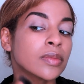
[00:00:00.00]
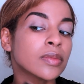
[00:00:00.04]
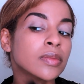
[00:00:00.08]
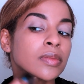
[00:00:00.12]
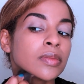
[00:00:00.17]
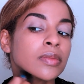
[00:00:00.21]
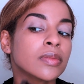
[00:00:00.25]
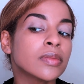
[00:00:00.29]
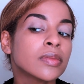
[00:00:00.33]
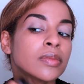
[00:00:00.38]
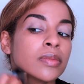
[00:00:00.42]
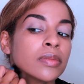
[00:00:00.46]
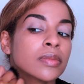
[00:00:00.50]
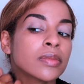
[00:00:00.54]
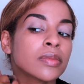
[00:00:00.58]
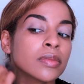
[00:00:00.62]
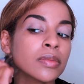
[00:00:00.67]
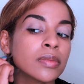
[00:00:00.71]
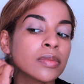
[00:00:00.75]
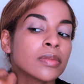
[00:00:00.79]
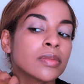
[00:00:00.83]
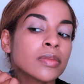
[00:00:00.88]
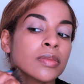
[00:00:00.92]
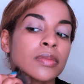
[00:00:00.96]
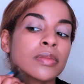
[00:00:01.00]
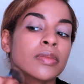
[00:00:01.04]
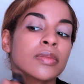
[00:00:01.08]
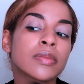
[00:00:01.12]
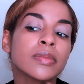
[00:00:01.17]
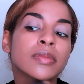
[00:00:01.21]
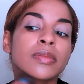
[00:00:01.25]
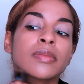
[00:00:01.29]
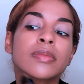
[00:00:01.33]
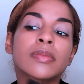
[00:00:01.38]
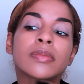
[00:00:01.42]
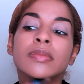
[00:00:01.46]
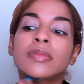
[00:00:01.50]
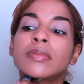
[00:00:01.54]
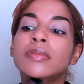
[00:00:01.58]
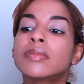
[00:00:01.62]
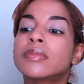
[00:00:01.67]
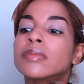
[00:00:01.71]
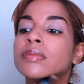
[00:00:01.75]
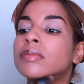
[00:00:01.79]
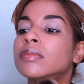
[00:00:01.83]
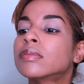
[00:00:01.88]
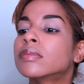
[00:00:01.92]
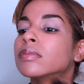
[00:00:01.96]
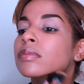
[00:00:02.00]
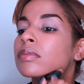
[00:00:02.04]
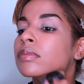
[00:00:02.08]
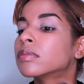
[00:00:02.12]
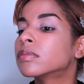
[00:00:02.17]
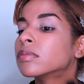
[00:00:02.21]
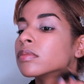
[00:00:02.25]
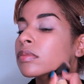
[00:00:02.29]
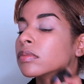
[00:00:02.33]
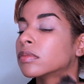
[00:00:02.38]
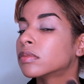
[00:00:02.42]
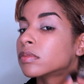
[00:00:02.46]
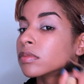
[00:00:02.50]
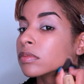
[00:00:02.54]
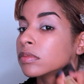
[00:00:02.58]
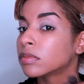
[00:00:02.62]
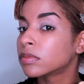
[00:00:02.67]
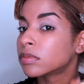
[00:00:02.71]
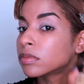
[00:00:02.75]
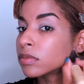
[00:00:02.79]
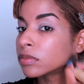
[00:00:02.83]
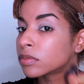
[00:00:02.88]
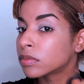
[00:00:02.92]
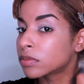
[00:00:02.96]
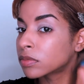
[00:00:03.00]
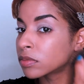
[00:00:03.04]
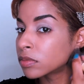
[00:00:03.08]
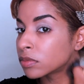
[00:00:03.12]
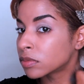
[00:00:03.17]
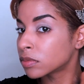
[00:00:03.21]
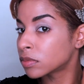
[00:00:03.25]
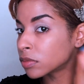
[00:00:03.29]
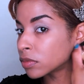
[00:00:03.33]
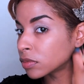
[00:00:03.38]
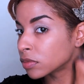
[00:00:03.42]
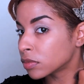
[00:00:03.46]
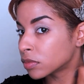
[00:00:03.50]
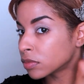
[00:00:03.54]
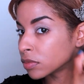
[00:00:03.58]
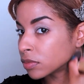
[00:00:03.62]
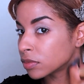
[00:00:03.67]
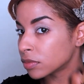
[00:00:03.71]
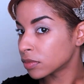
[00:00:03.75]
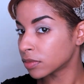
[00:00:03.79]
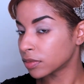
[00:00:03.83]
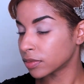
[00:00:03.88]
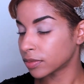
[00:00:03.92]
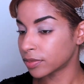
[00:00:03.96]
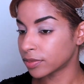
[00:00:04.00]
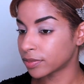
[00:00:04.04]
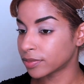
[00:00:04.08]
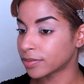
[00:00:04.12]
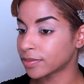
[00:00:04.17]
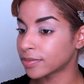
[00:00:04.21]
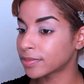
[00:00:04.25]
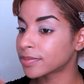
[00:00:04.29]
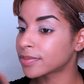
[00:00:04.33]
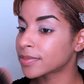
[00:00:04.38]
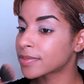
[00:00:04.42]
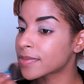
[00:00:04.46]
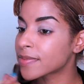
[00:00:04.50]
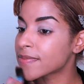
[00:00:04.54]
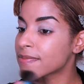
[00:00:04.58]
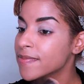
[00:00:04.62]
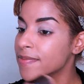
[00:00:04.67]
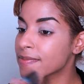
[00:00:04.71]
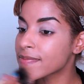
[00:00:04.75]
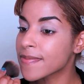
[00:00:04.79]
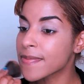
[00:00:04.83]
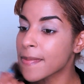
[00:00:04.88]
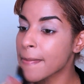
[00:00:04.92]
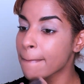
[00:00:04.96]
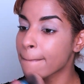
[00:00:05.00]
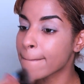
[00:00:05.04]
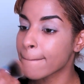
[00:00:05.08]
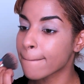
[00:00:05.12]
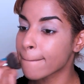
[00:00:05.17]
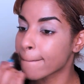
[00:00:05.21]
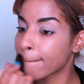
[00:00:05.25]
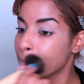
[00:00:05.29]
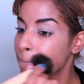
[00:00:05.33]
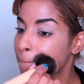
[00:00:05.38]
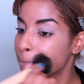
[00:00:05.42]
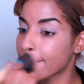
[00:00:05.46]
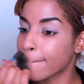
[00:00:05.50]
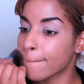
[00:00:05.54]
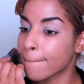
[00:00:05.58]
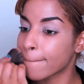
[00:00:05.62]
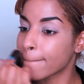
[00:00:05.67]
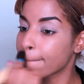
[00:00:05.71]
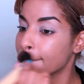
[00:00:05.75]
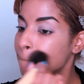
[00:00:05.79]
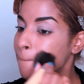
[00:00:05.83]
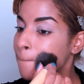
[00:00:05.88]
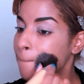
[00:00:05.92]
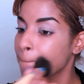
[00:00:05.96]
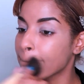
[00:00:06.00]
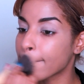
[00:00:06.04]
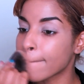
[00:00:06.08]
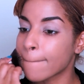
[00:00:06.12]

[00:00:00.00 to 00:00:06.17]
[no speech]